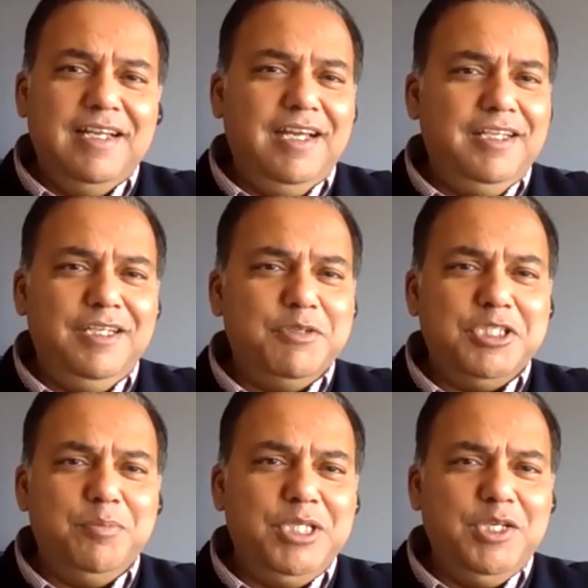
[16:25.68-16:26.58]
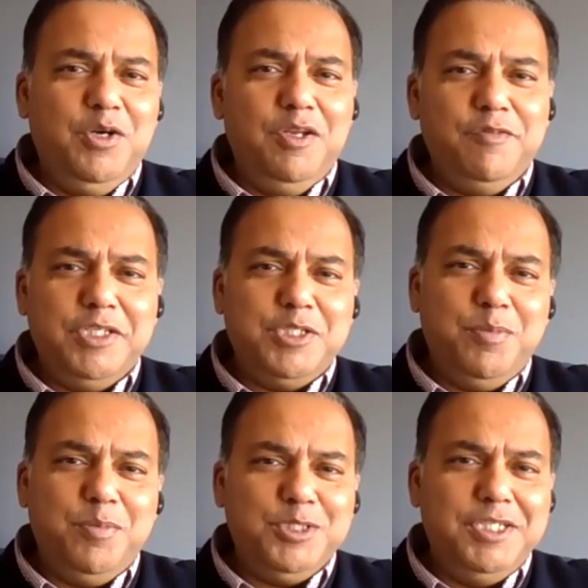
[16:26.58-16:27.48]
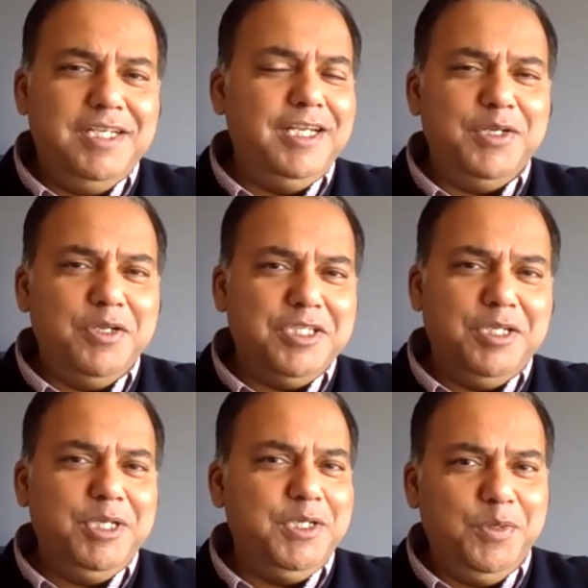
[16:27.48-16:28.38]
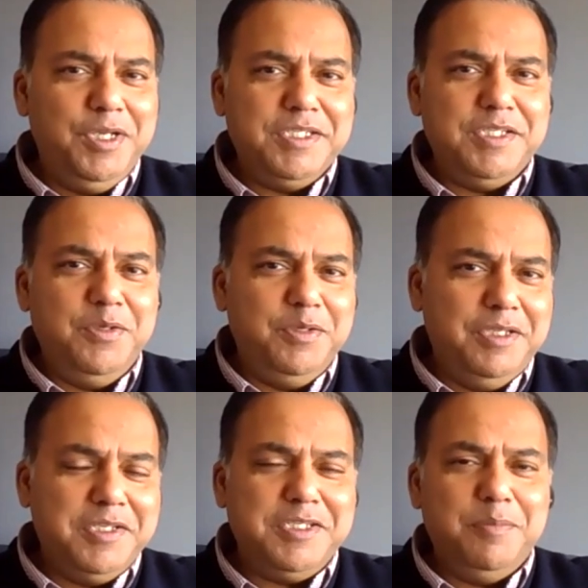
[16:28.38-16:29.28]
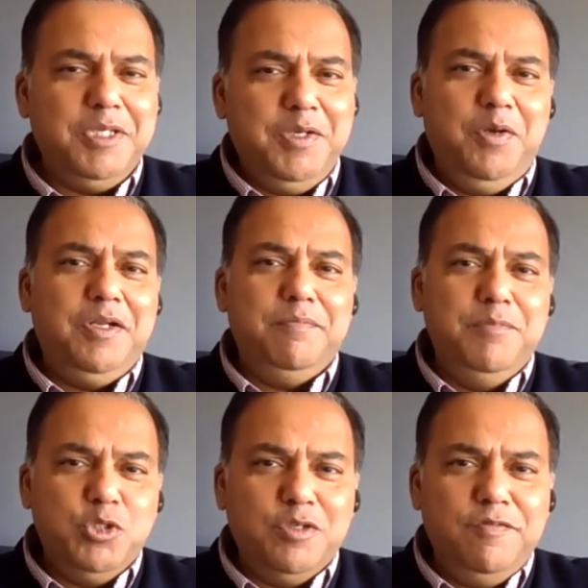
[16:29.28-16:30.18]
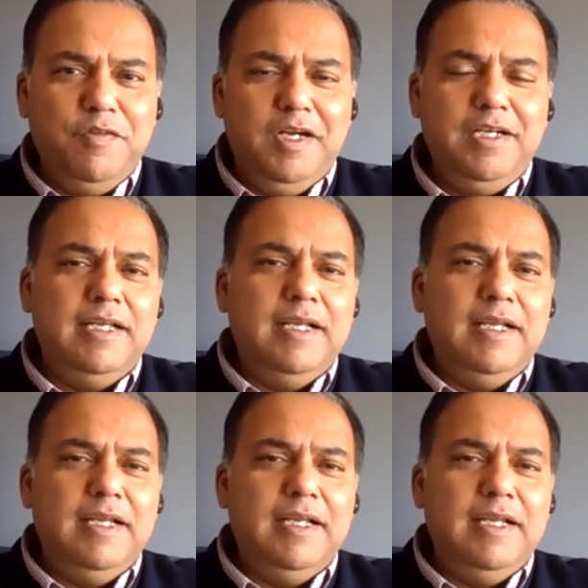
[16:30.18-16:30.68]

and there was something called a fixed deposit. Later on, somebody told us you know there's something called a mutual fund,